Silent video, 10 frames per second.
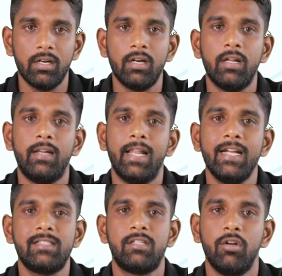
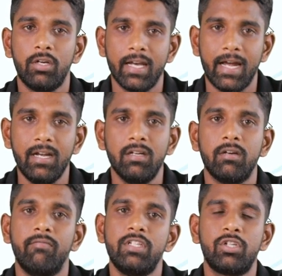Let's look at
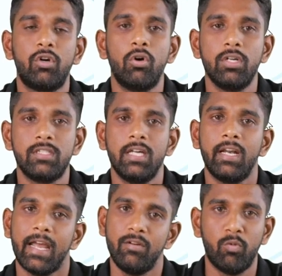which code is the
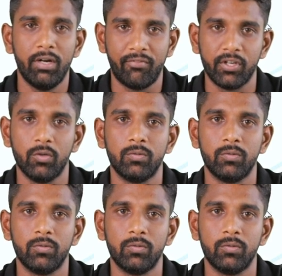right one for you.